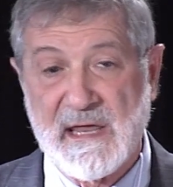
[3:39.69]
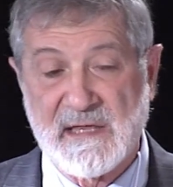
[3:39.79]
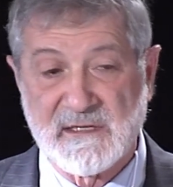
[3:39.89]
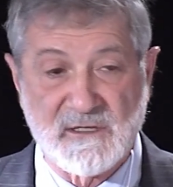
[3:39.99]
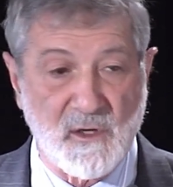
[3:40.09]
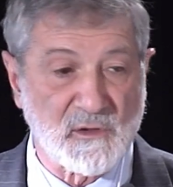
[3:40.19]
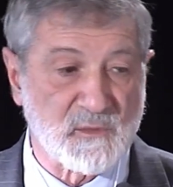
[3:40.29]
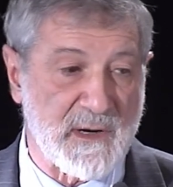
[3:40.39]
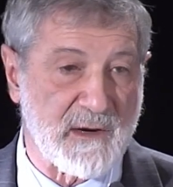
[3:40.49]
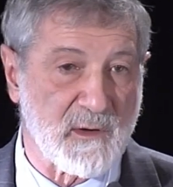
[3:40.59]
In the Cold
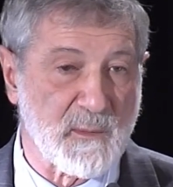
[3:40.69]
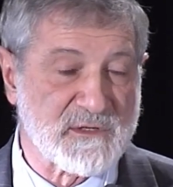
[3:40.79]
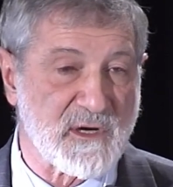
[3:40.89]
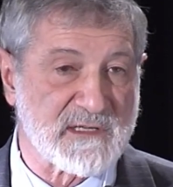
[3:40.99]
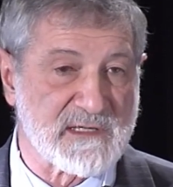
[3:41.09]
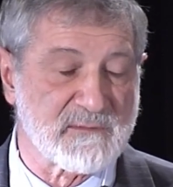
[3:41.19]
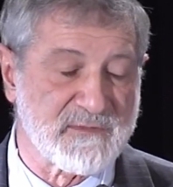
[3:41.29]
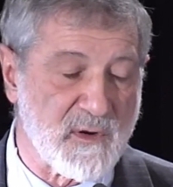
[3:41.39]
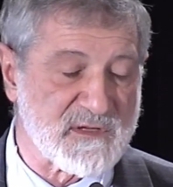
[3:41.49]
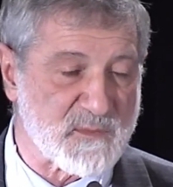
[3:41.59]
War era, we talked and
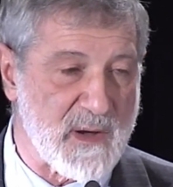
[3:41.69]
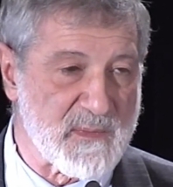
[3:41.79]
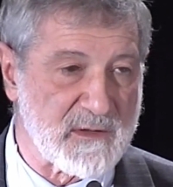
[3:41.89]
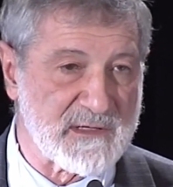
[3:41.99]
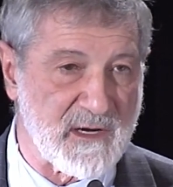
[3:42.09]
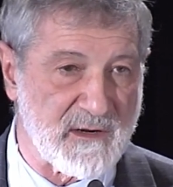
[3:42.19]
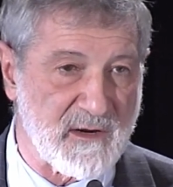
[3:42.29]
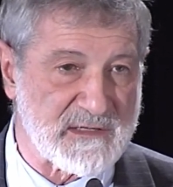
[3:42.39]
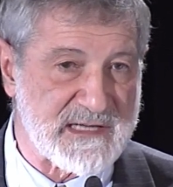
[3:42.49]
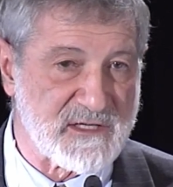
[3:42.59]
focused primarily our,
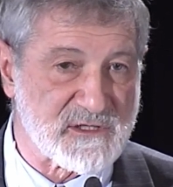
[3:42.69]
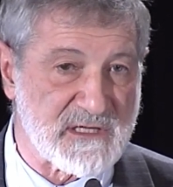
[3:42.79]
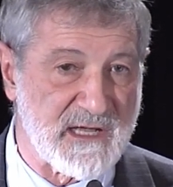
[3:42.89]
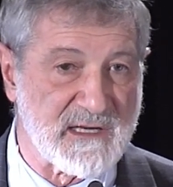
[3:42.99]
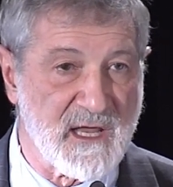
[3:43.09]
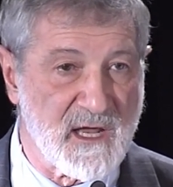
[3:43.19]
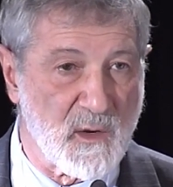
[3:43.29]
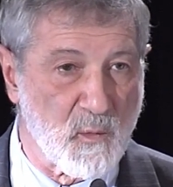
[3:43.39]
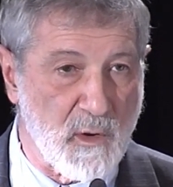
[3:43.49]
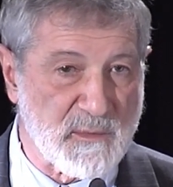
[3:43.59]
our attention on
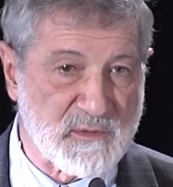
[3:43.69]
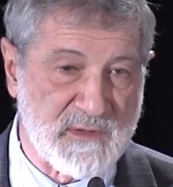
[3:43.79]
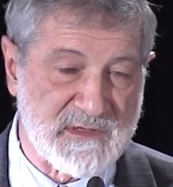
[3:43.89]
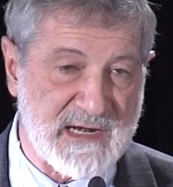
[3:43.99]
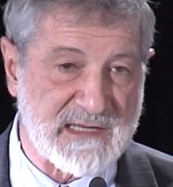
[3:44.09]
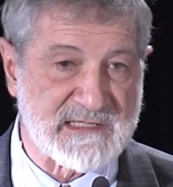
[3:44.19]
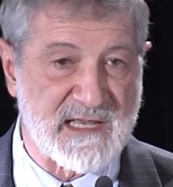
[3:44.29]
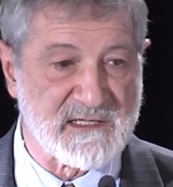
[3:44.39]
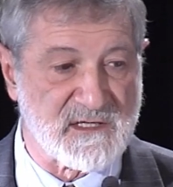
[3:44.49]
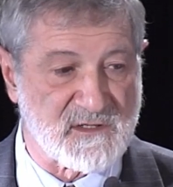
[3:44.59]
war between the United
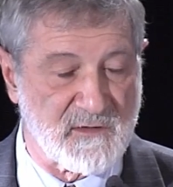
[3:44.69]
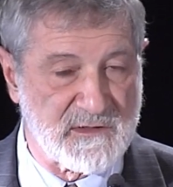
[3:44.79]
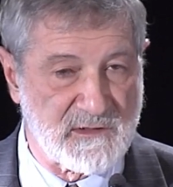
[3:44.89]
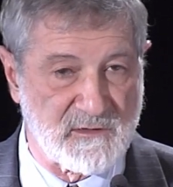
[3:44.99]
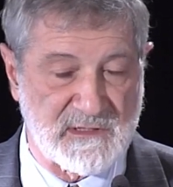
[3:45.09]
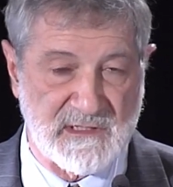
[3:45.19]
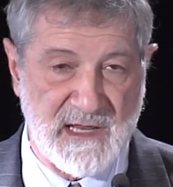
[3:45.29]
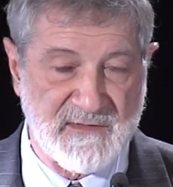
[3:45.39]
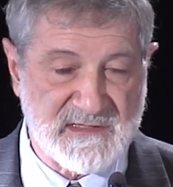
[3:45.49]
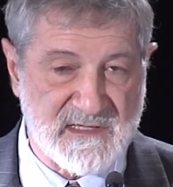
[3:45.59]
States and the Soviet Union,
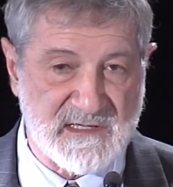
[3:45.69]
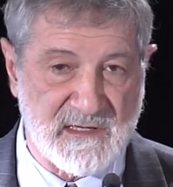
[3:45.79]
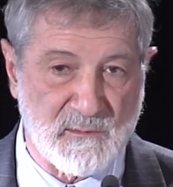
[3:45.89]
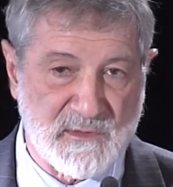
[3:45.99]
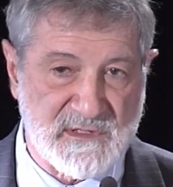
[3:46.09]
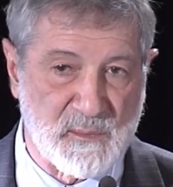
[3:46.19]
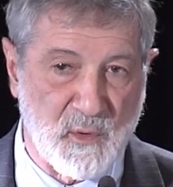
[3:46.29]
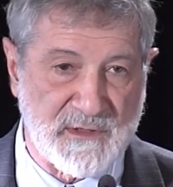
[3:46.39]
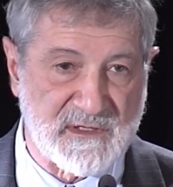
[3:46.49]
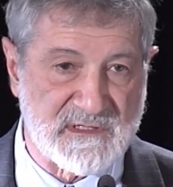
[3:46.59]
and this is, was an
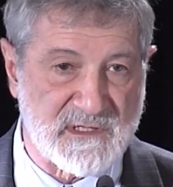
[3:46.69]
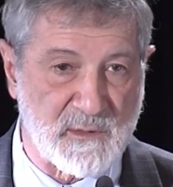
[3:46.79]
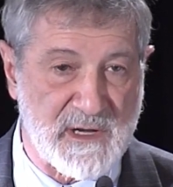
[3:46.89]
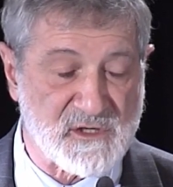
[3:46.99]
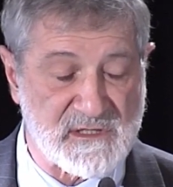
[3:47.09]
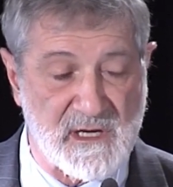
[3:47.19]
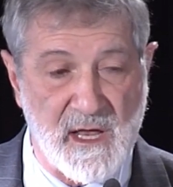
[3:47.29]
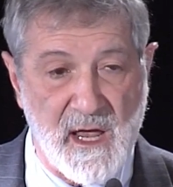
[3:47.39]
important consideration.